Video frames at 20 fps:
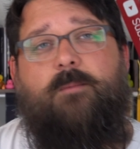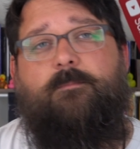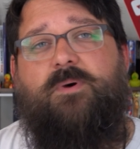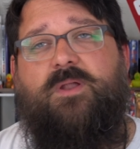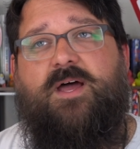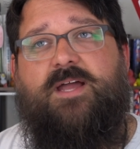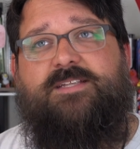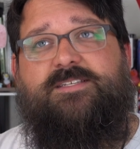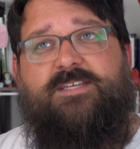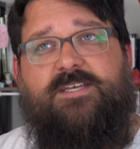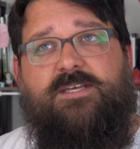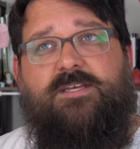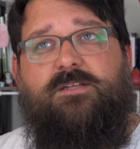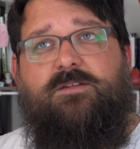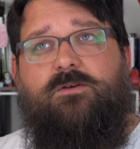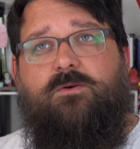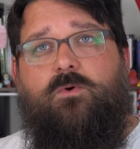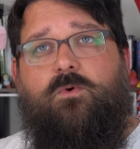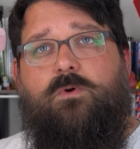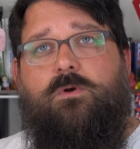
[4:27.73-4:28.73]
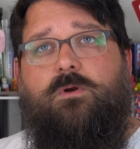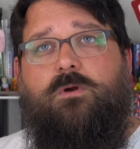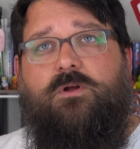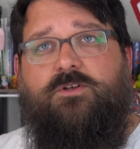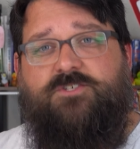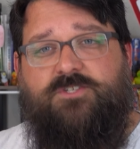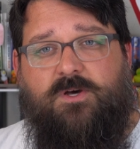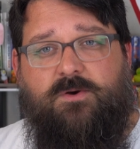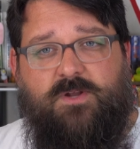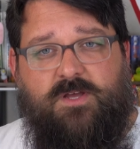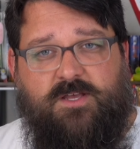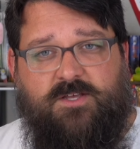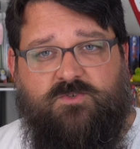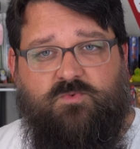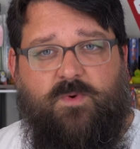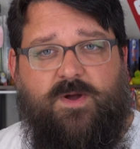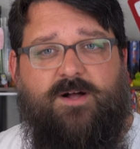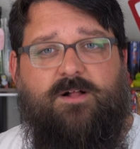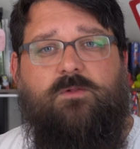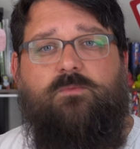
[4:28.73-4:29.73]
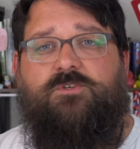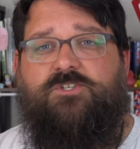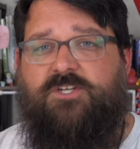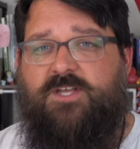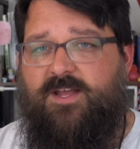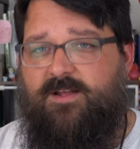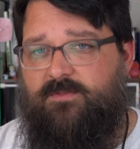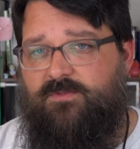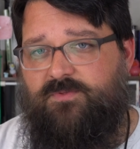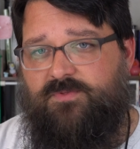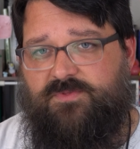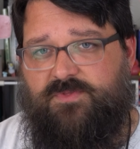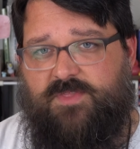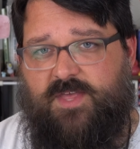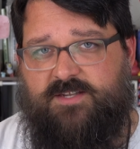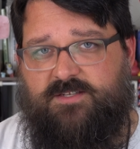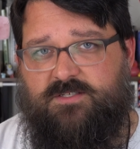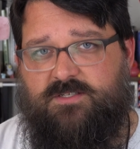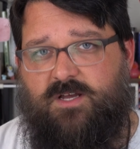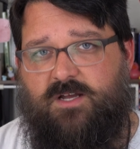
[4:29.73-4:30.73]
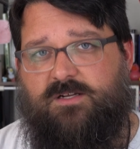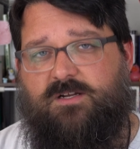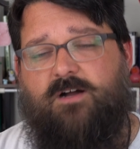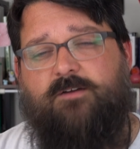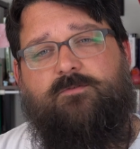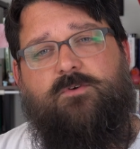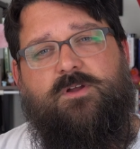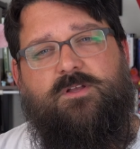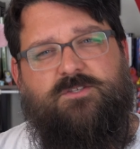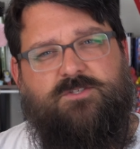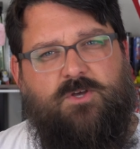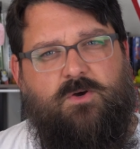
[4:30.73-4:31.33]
but I did order a soda as well, which again, that does not cover it.